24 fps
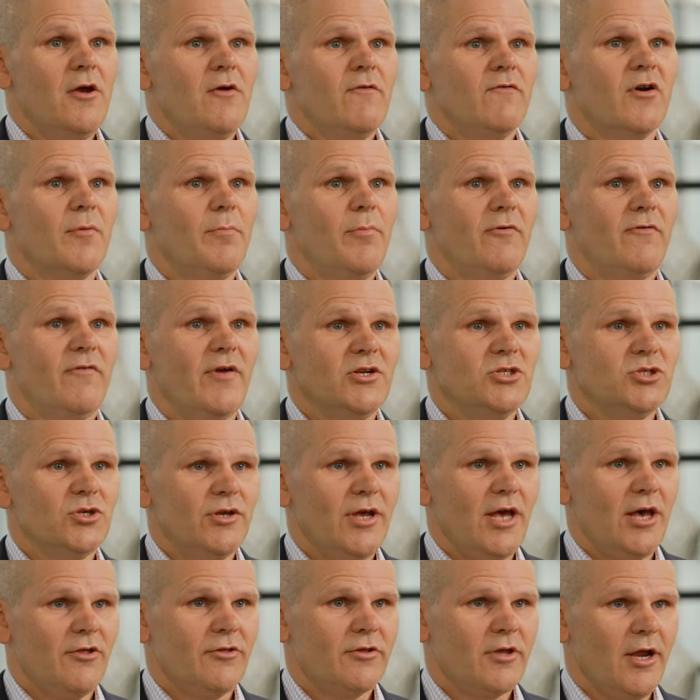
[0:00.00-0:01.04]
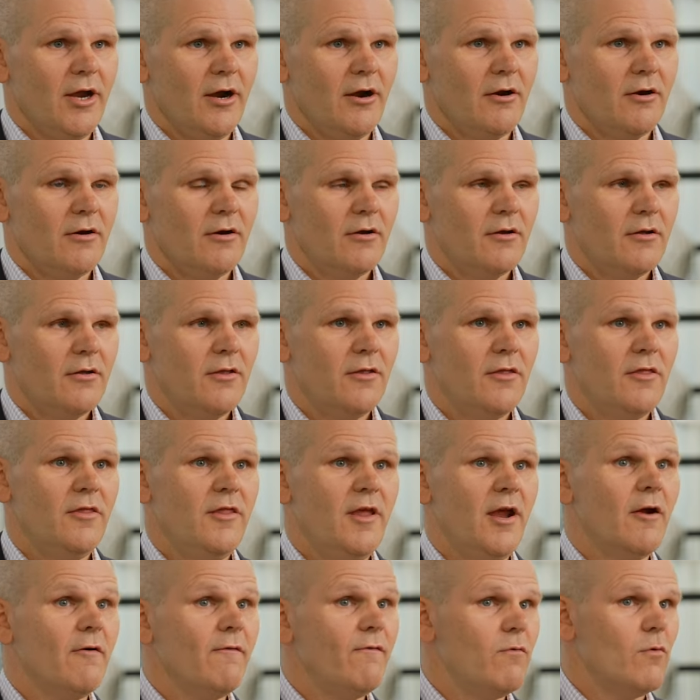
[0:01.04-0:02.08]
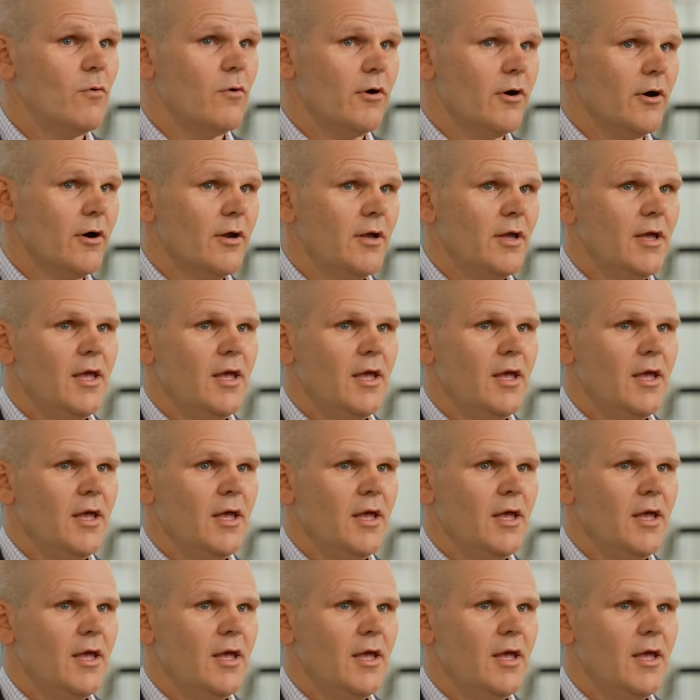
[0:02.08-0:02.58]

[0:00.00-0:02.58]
for provincial health care. Therefore,